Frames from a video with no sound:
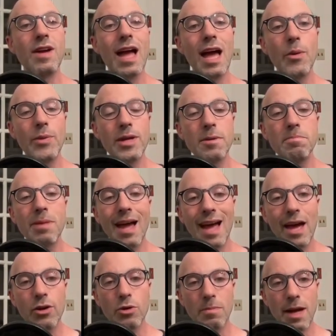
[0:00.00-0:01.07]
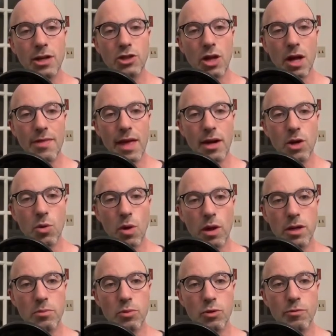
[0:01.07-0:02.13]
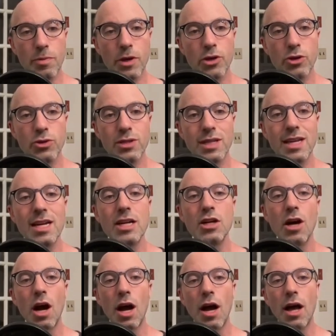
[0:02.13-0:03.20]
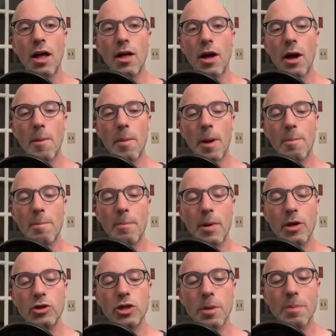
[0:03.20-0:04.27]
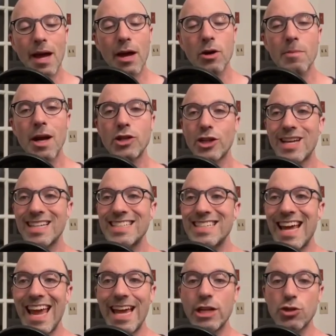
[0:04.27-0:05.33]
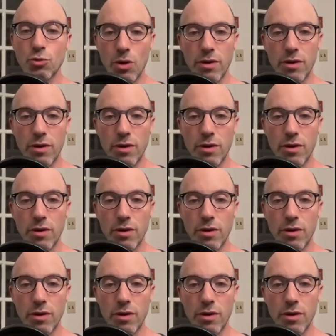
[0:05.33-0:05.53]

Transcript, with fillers: and we can pattern match on that equality proof by using uh, uh, by, by, using a pattern match against h